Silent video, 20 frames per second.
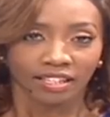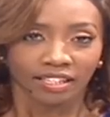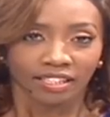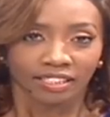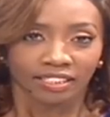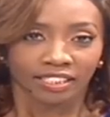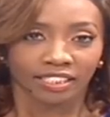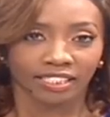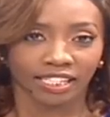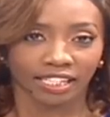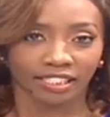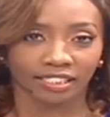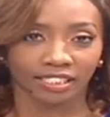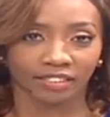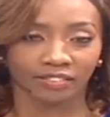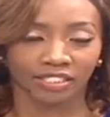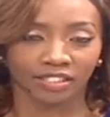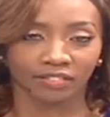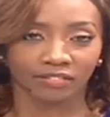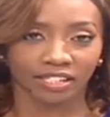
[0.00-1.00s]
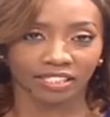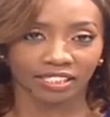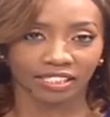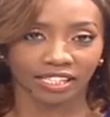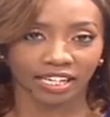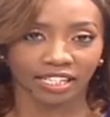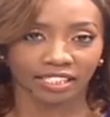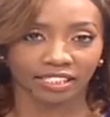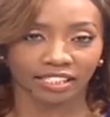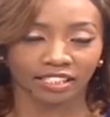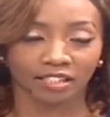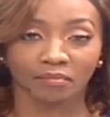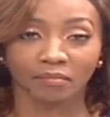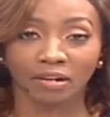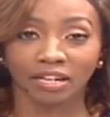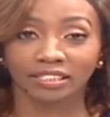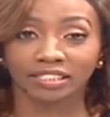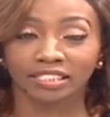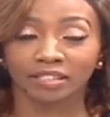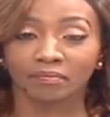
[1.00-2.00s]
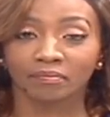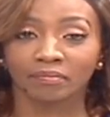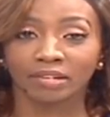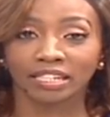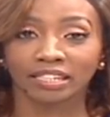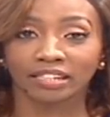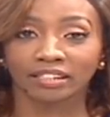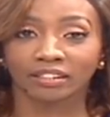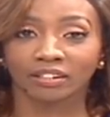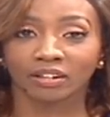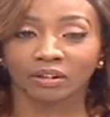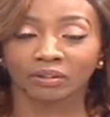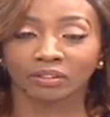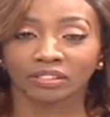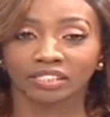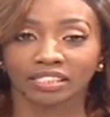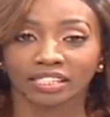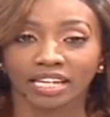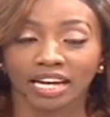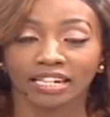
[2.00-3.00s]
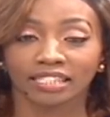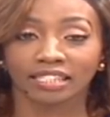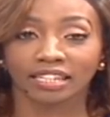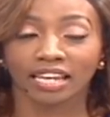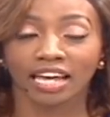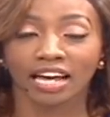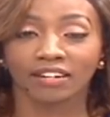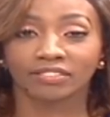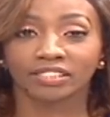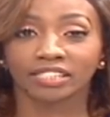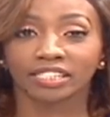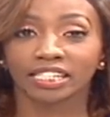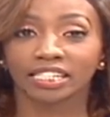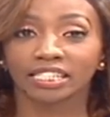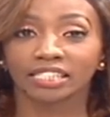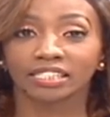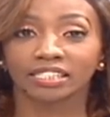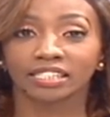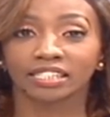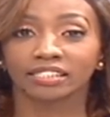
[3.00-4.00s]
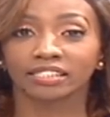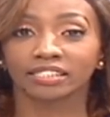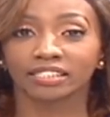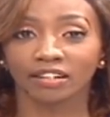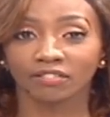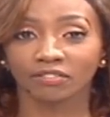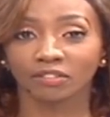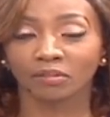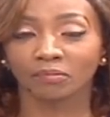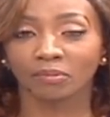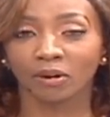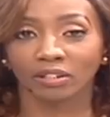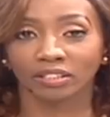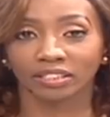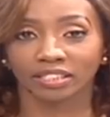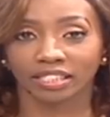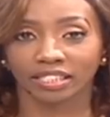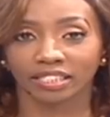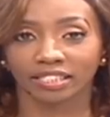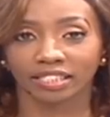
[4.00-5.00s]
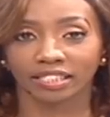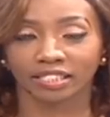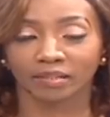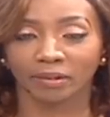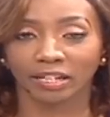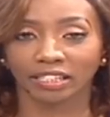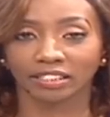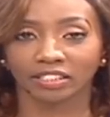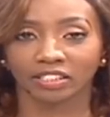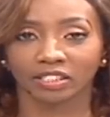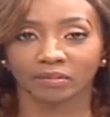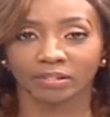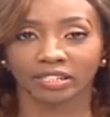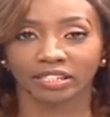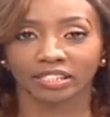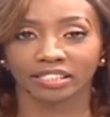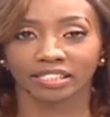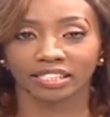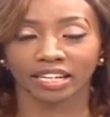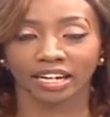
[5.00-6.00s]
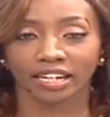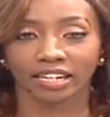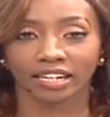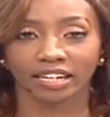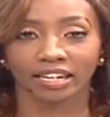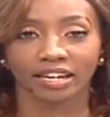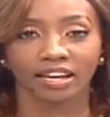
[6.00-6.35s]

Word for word: Detectives investigating the multi-million gold scandal have seized several boxes suspected to be containing